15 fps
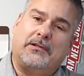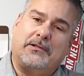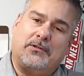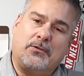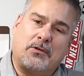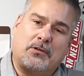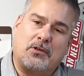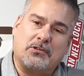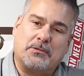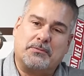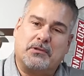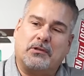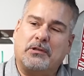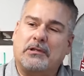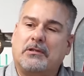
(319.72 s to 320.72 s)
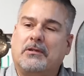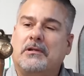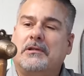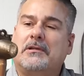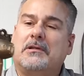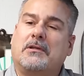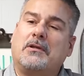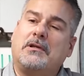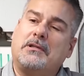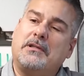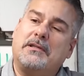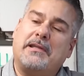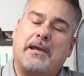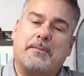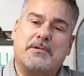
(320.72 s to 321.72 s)
do a close-up here. Look at the
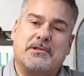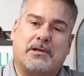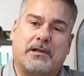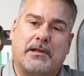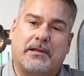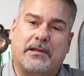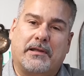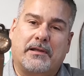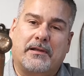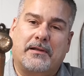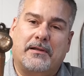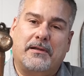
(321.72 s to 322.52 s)
damage on that thing.